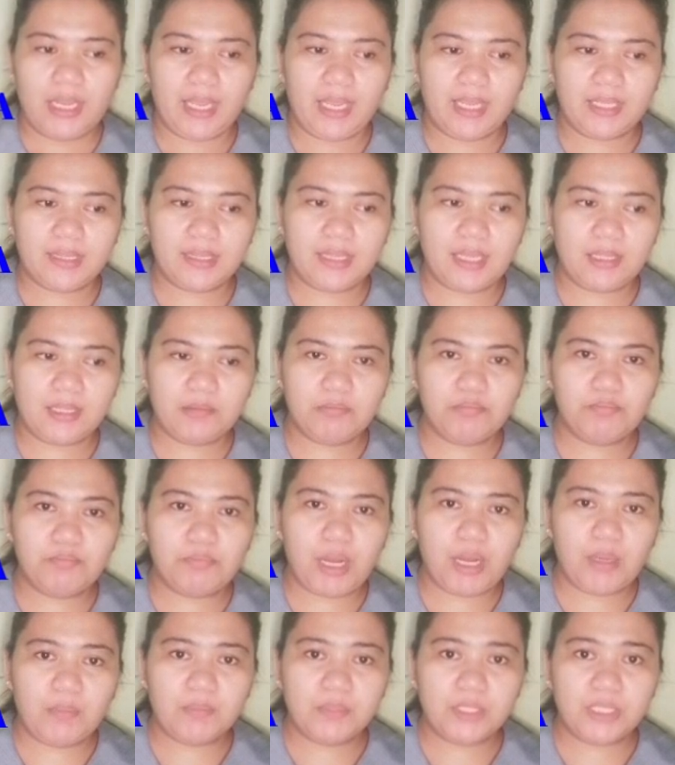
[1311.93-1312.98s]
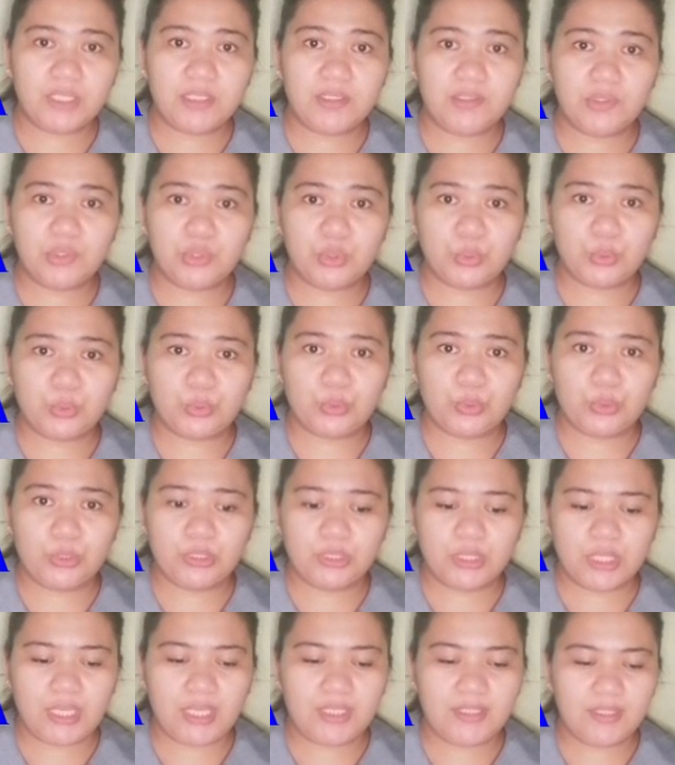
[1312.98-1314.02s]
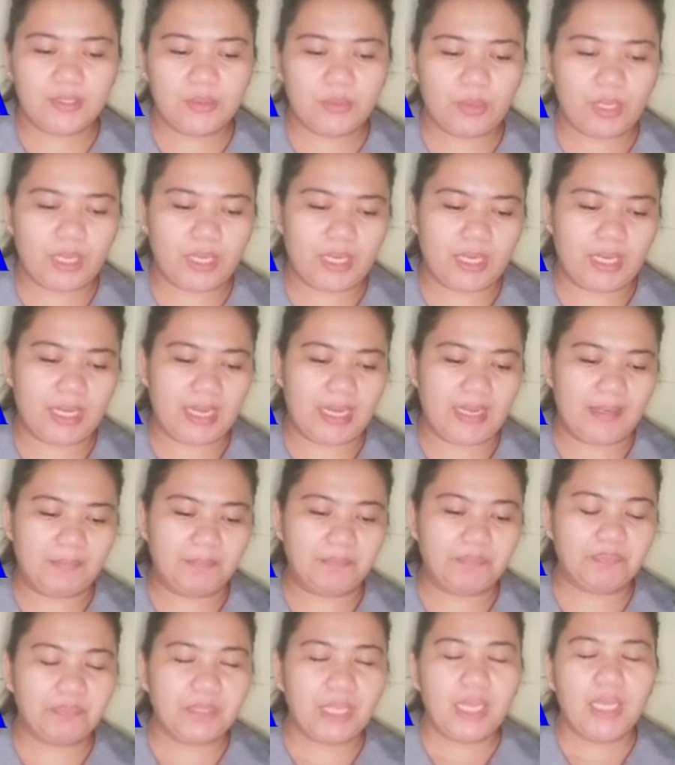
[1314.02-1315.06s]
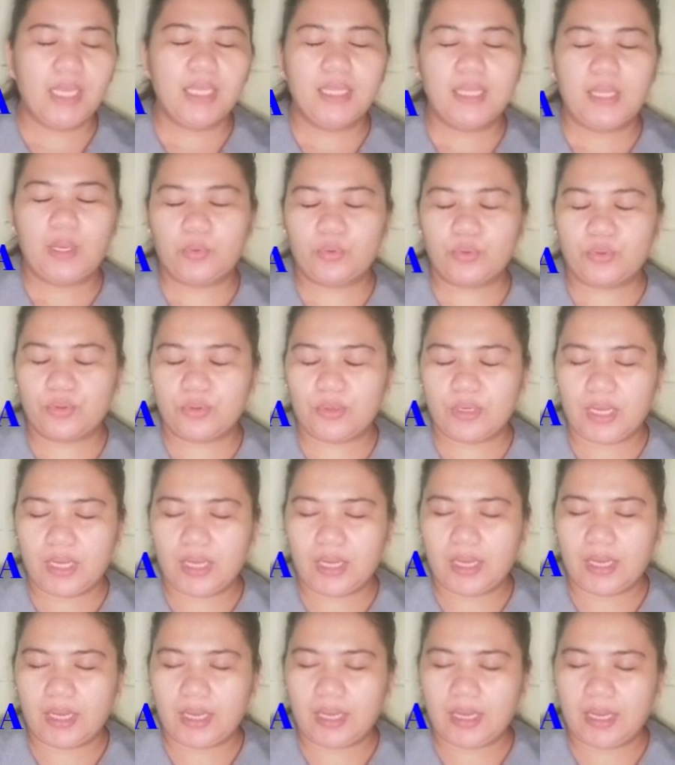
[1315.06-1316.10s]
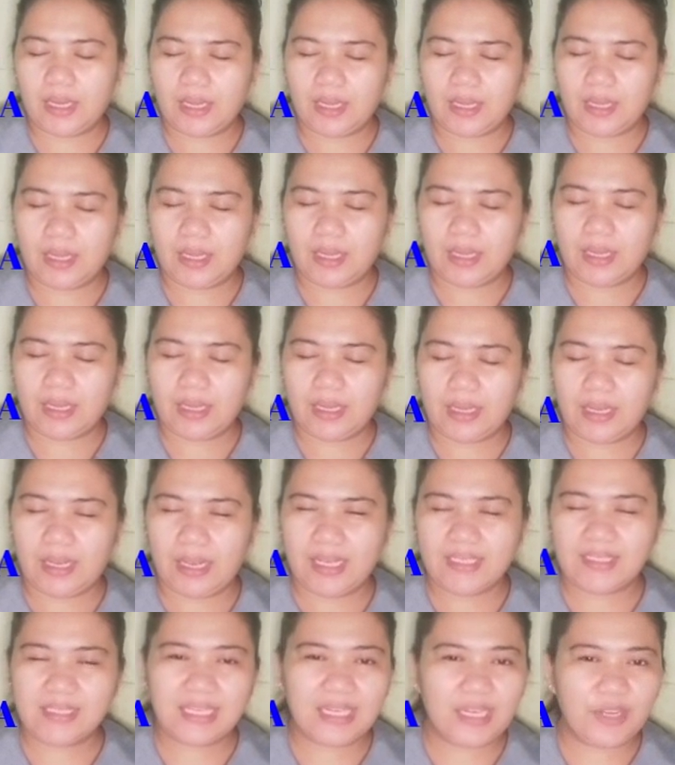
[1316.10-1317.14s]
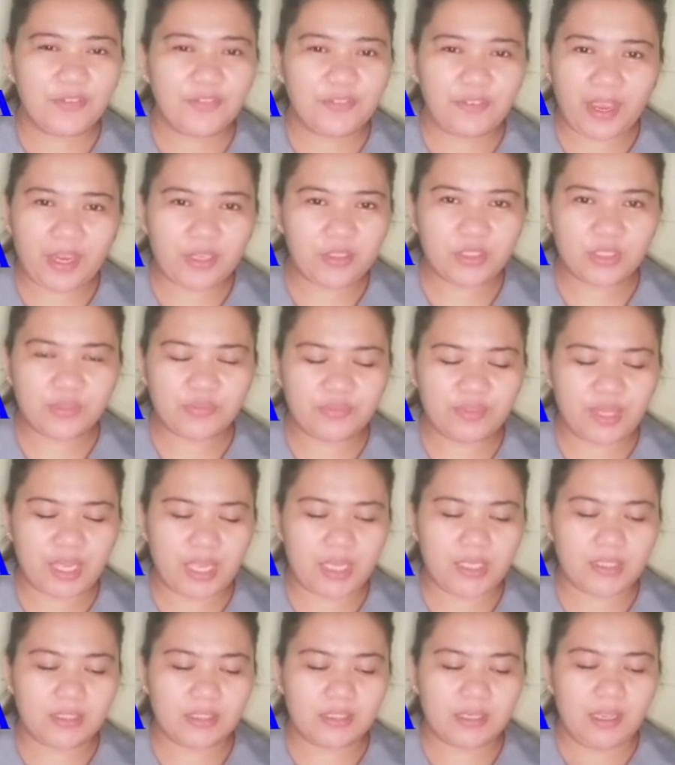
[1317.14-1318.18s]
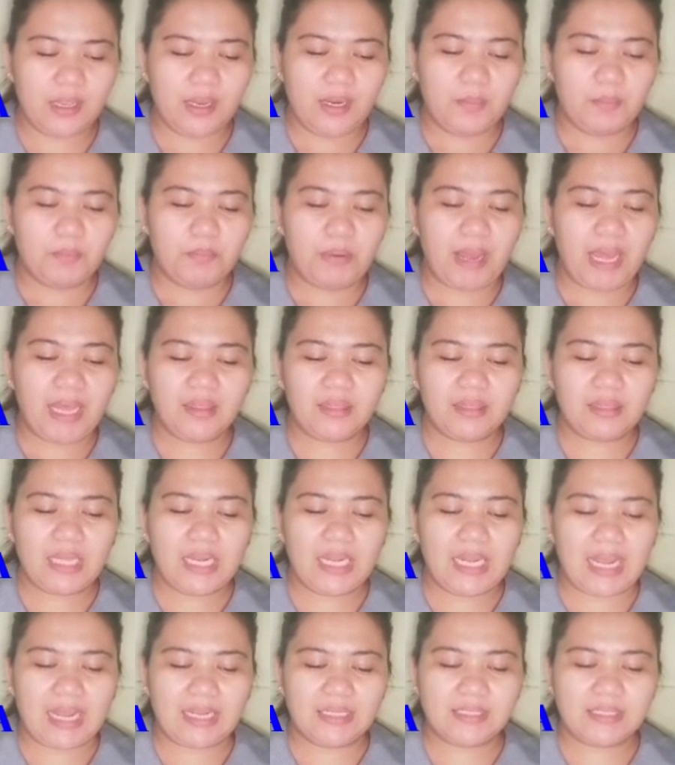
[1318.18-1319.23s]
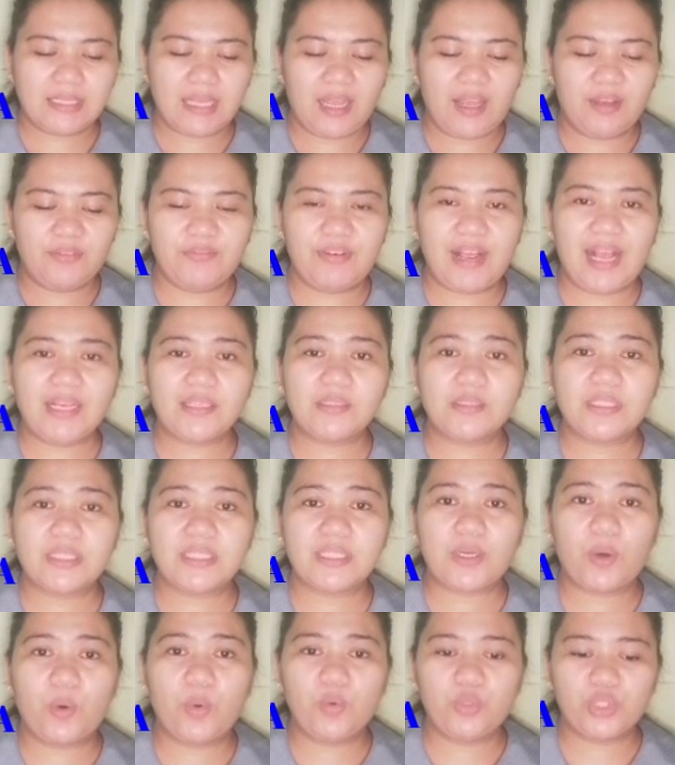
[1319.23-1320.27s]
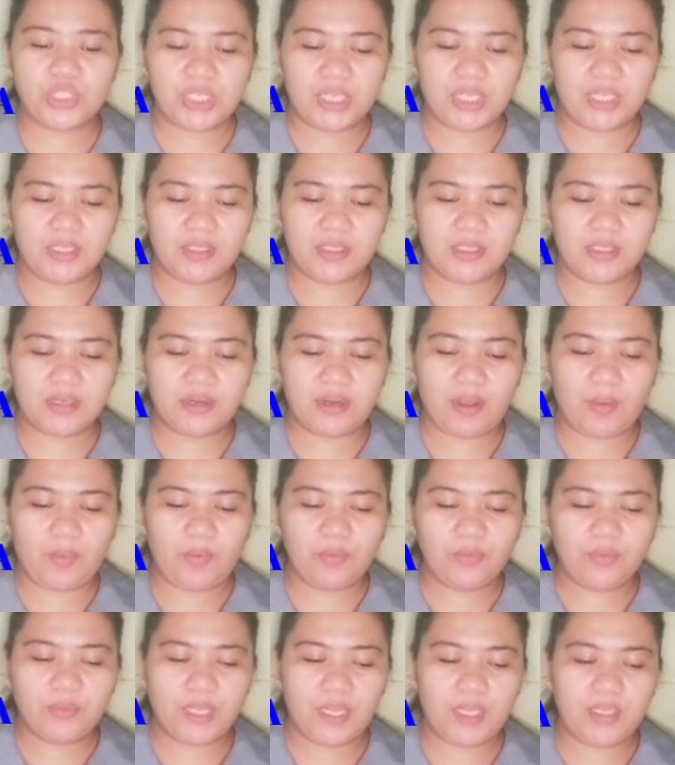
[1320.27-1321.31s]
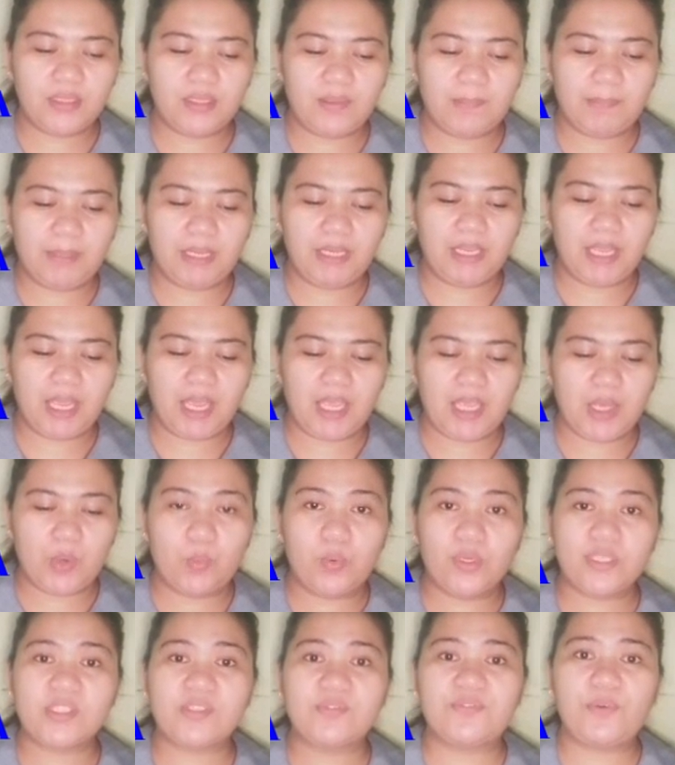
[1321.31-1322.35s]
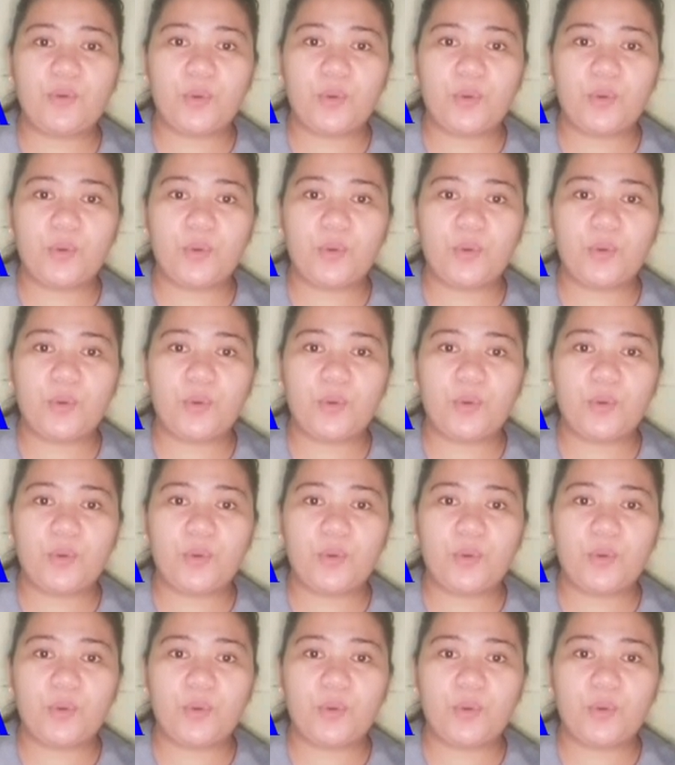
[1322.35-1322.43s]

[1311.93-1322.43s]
and then bumped into Gondwanaland. Now, as an effect of this, Pantalasa, a vast ocean surrounding the Pangaea, was